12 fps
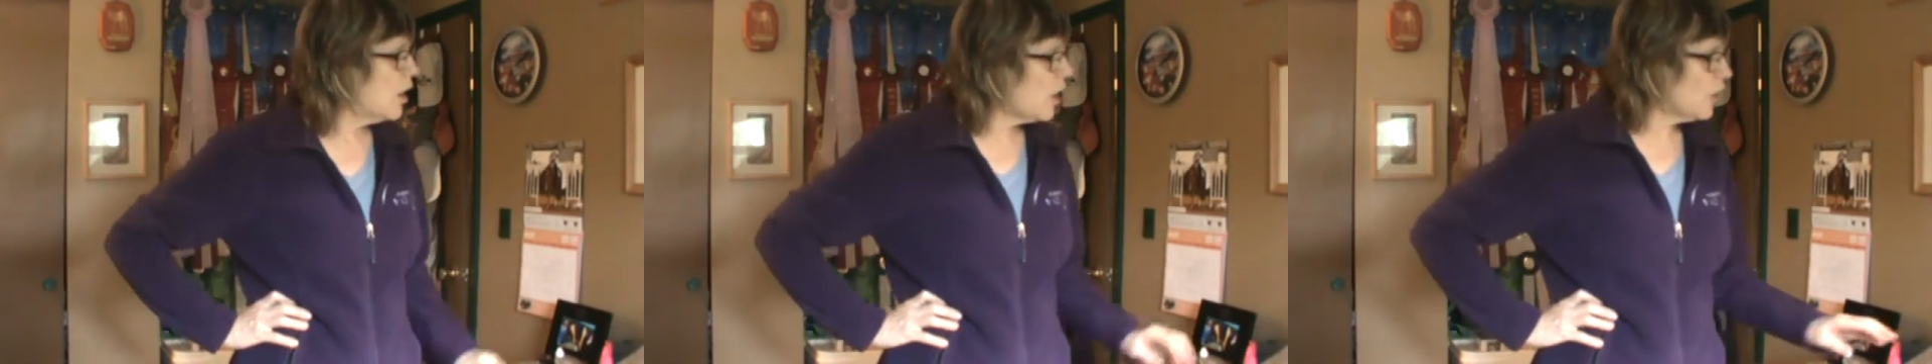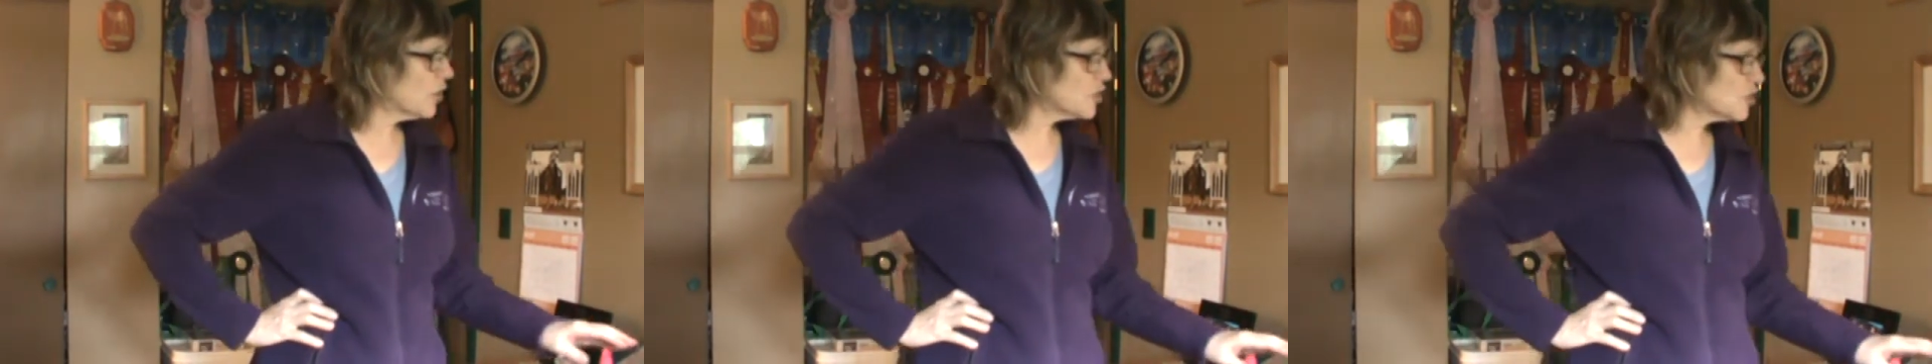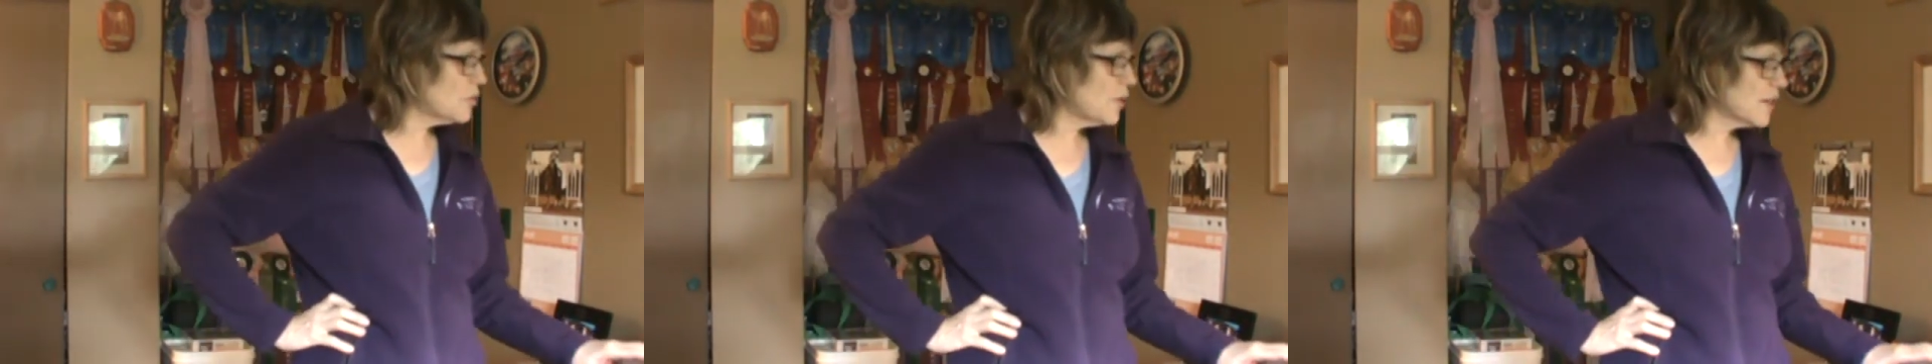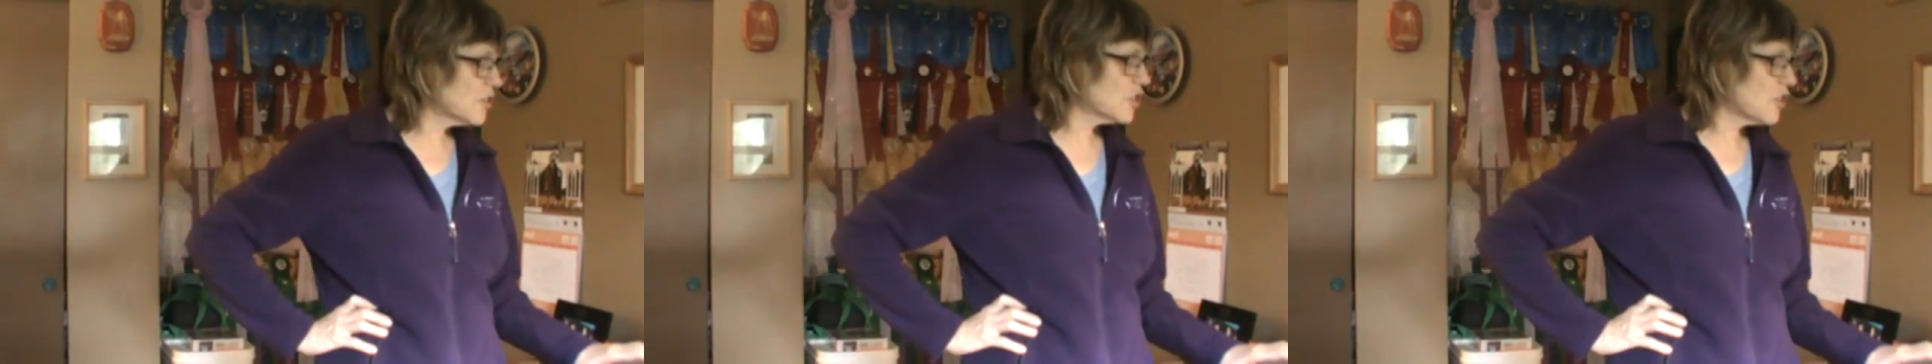Also
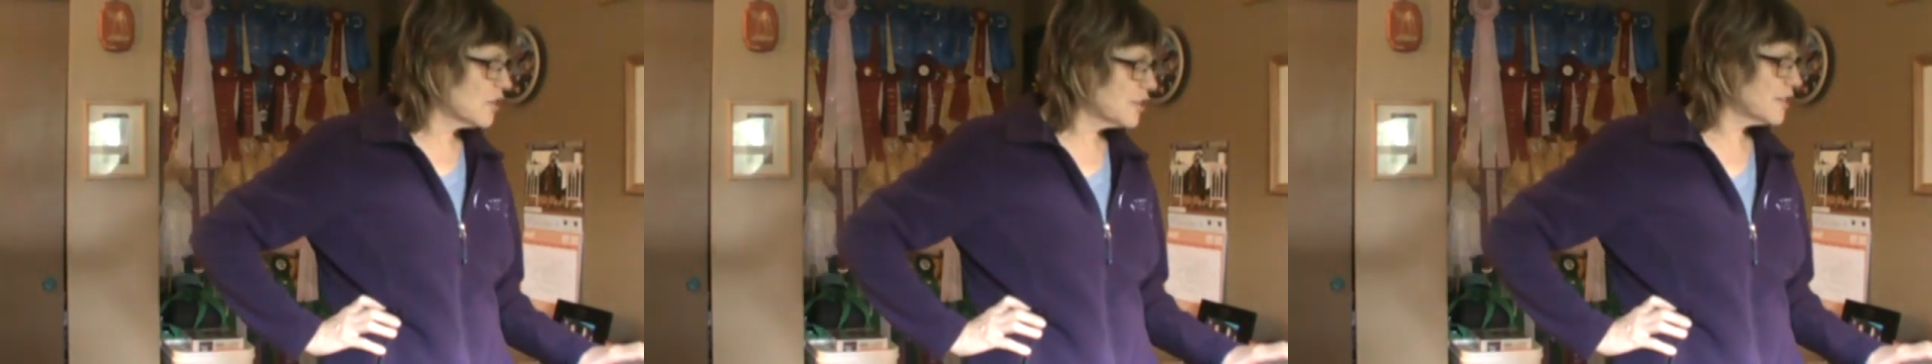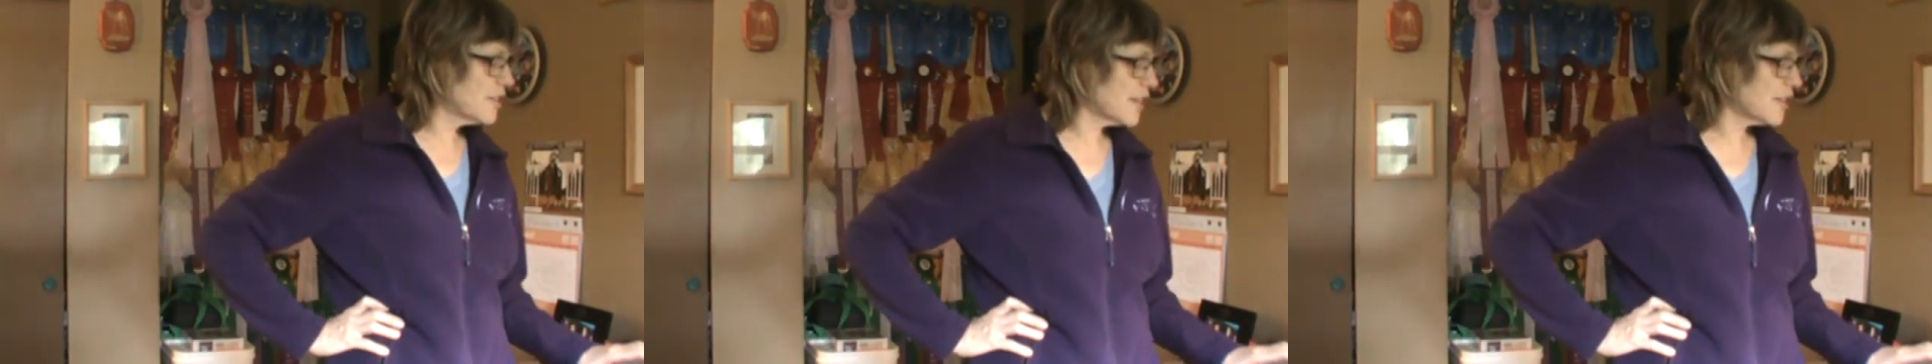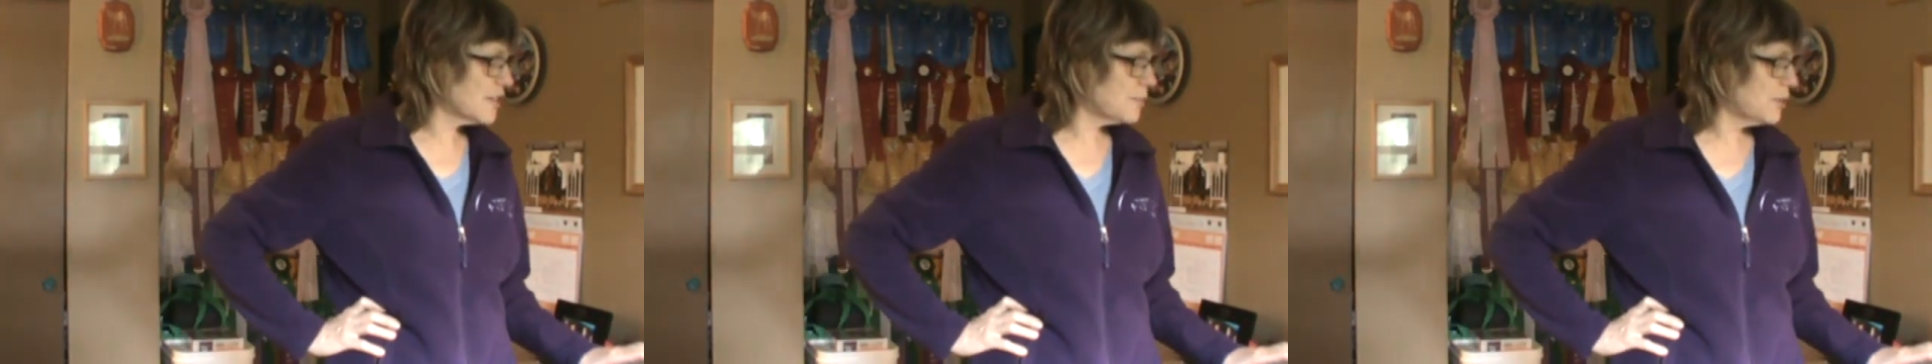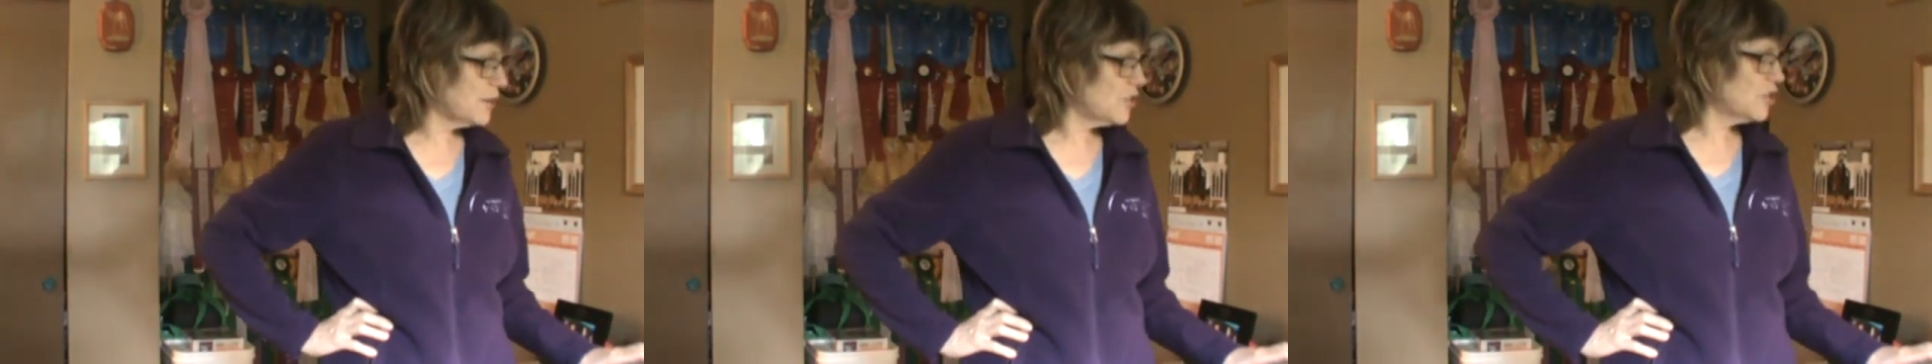on song 6,
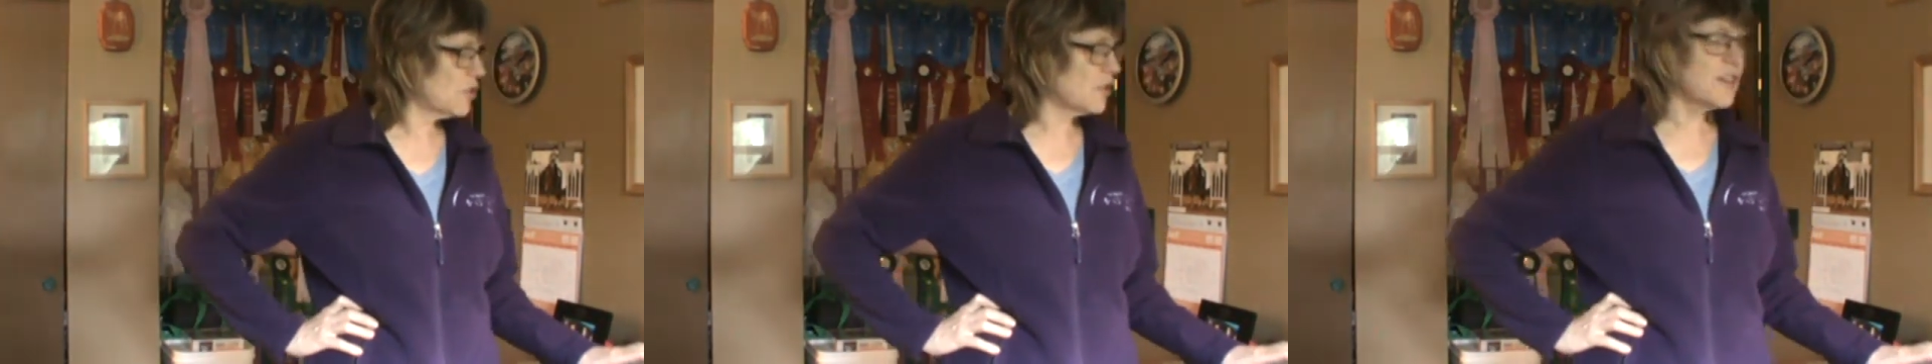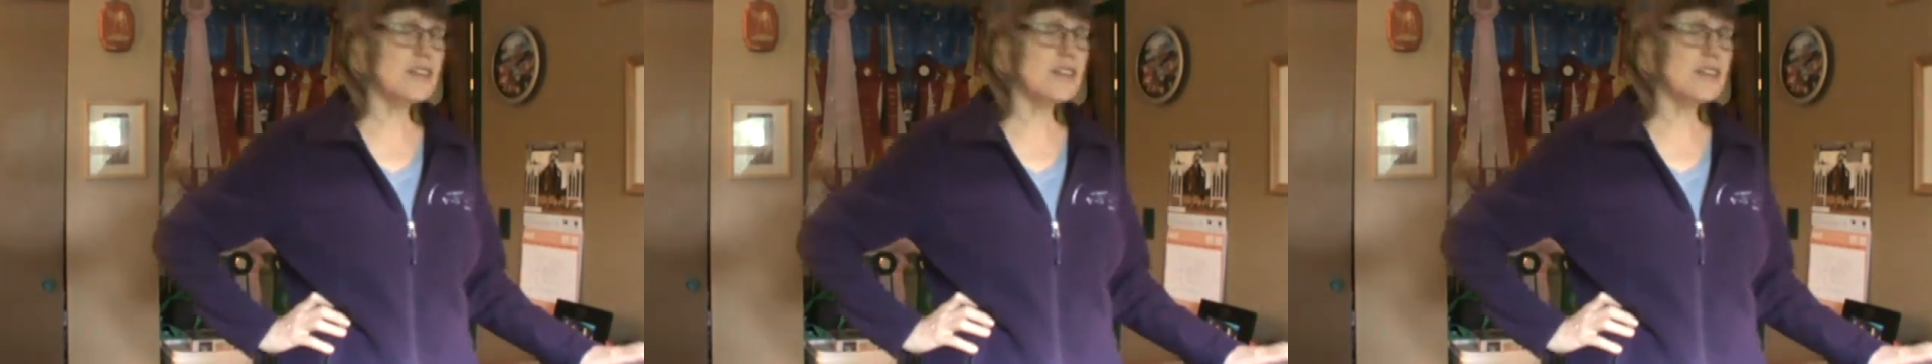please notice